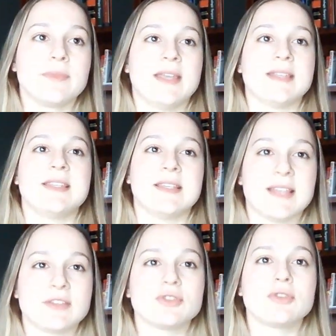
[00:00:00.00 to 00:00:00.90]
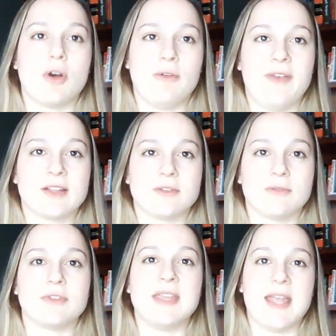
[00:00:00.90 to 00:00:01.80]
is the essential cofactor
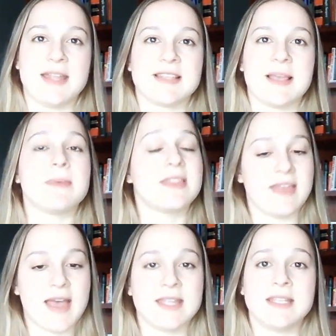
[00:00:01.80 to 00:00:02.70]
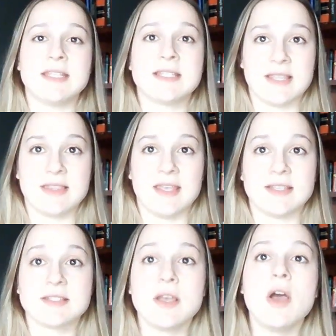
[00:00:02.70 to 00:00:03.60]
for the enzyme methionine
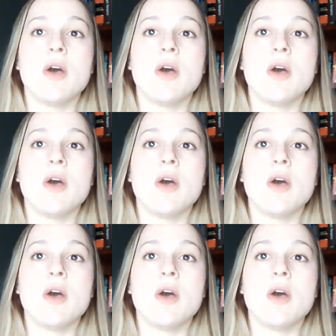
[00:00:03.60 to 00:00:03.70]
synthase,